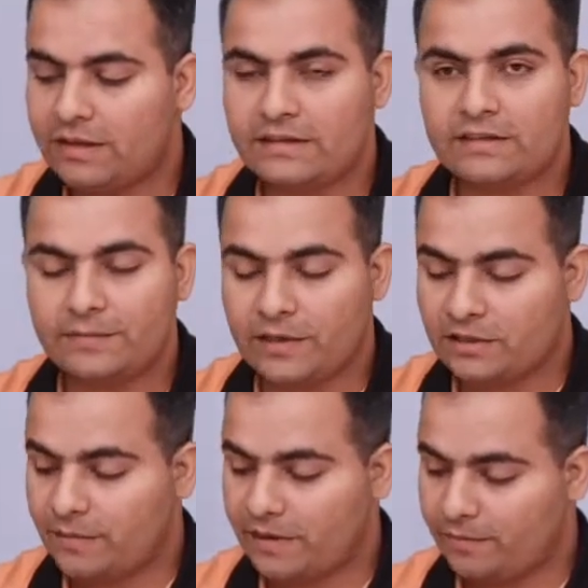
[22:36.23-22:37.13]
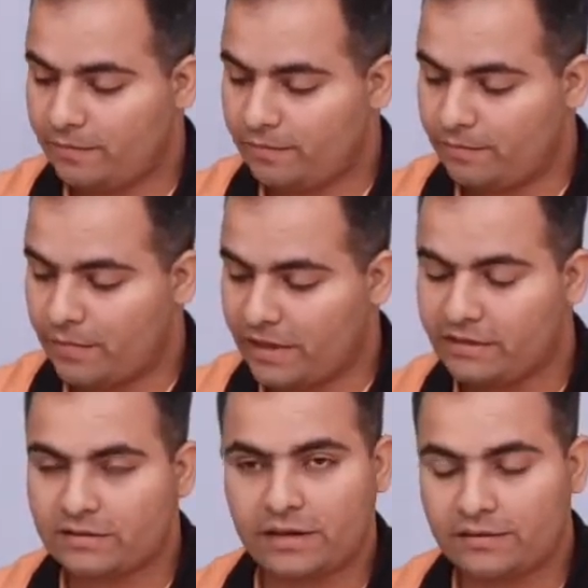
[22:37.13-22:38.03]
z is replaced by
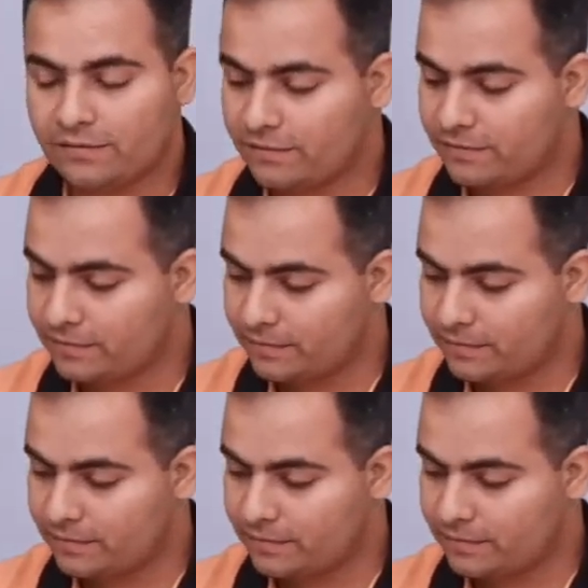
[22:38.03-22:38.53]
minus half.